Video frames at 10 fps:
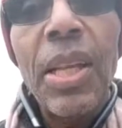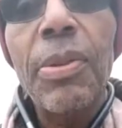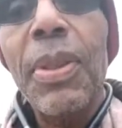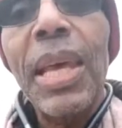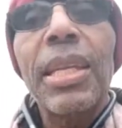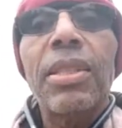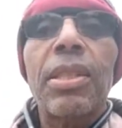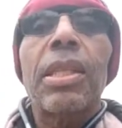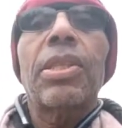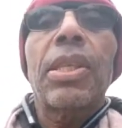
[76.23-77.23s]
That's what that is.
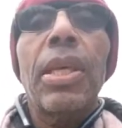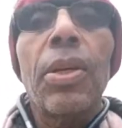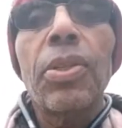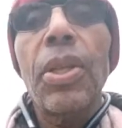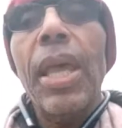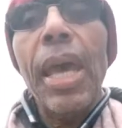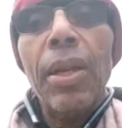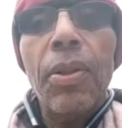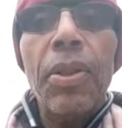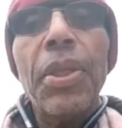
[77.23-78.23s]
The skills to
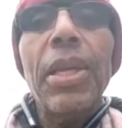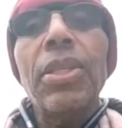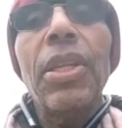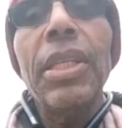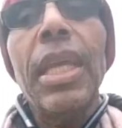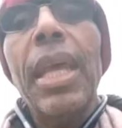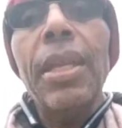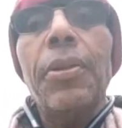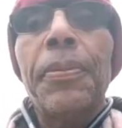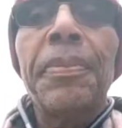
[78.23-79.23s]
handle the things you need to
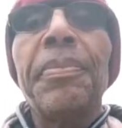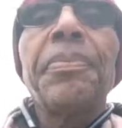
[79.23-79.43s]
handle.